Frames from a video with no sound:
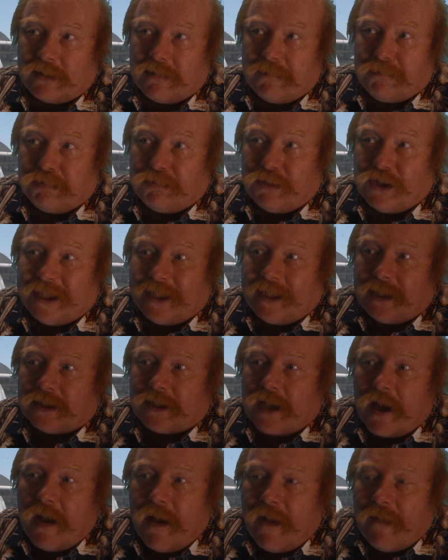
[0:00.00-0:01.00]
the
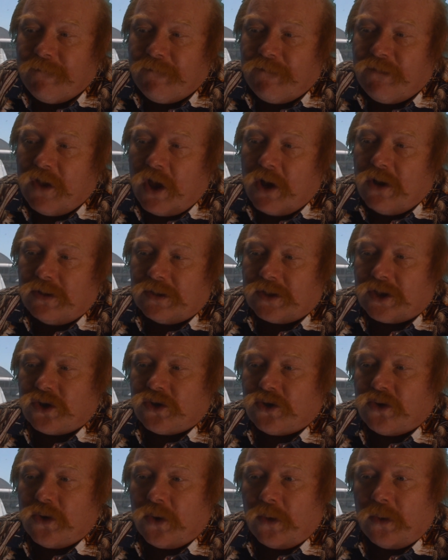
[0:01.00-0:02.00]
breeze flows
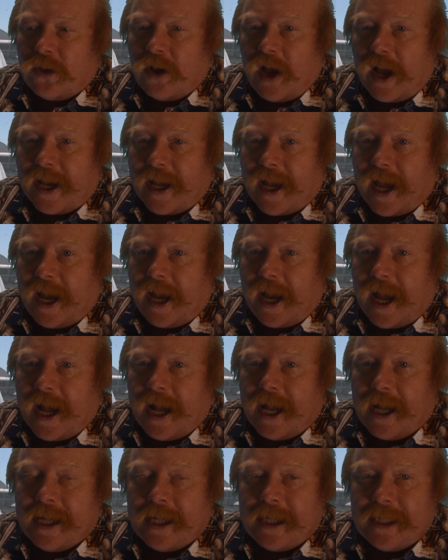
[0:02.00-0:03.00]
through like a,
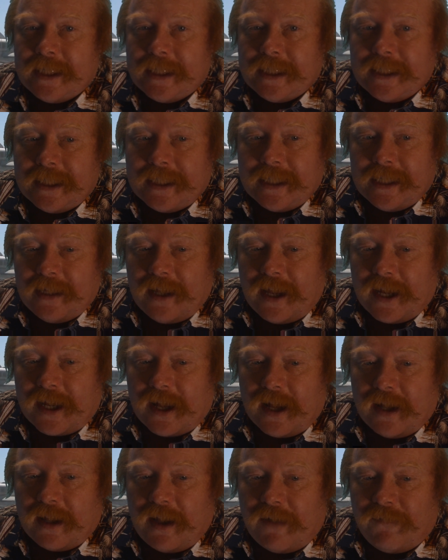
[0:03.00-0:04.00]
uh, like
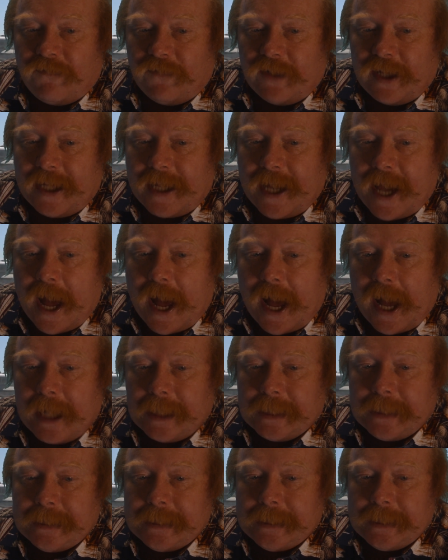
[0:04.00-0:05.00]
a lovely
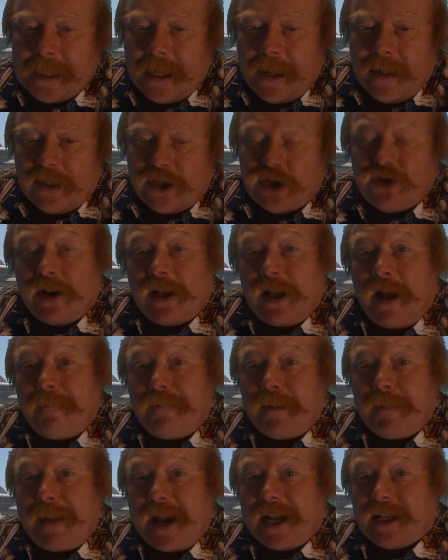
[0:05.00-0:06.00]
uh, thrill up
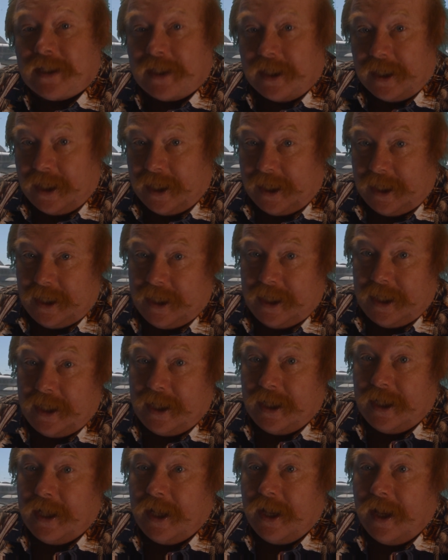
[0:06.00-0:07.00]
the backside
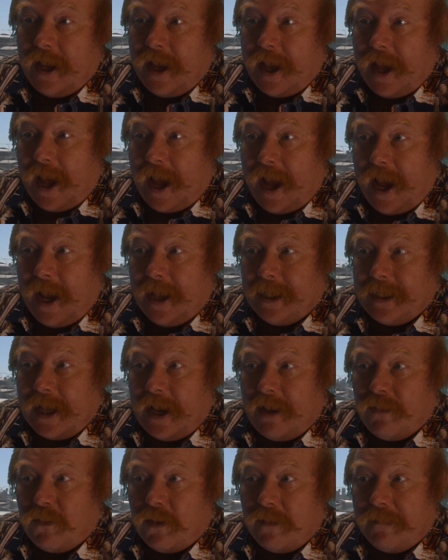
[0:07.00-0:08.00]
and
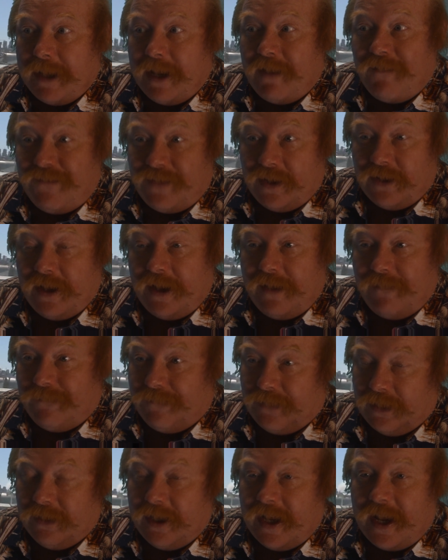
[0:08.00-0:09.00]
it will be very,
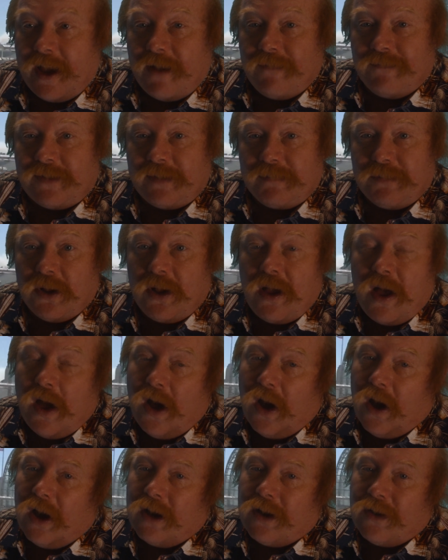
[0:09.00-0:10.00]
very comfortable
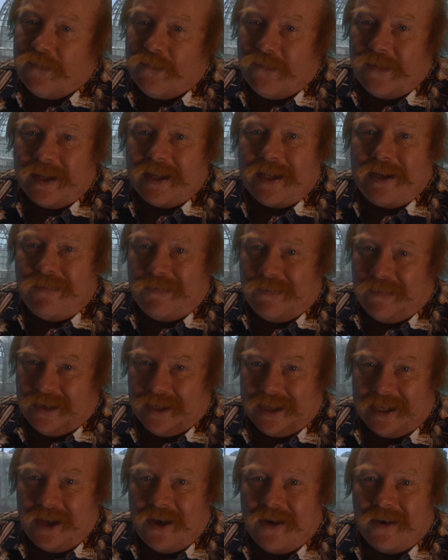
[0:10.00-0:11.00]
on a really,
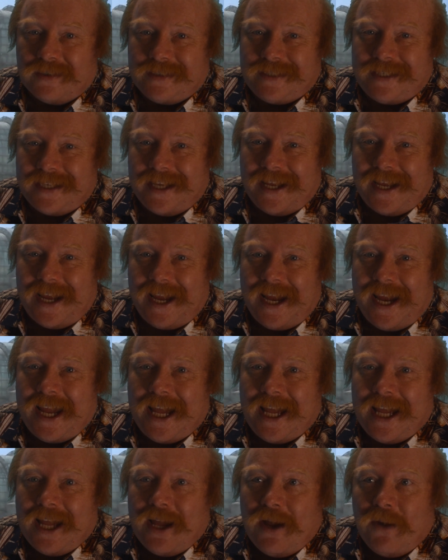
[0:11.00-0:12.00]
really hot day.
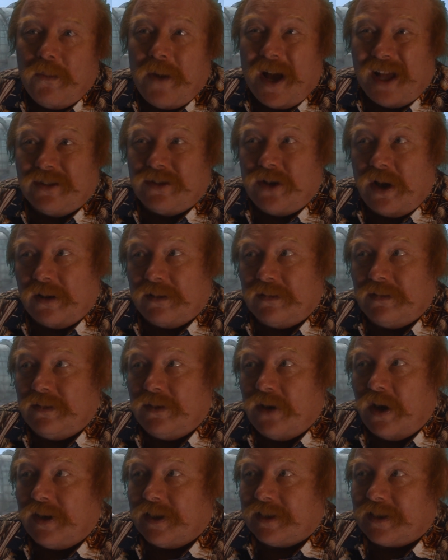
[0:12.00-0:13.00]
Well, not
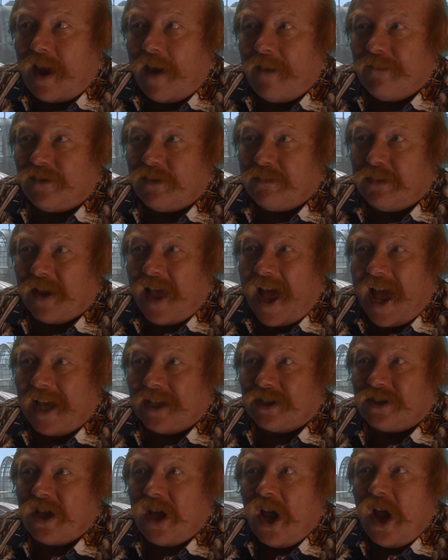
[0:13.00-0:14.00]
not as comfortable
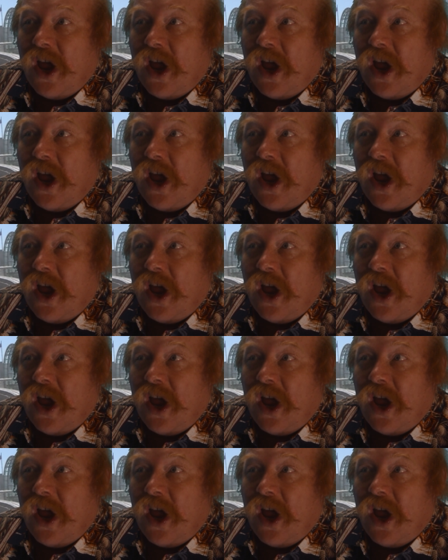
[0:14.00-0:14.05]
as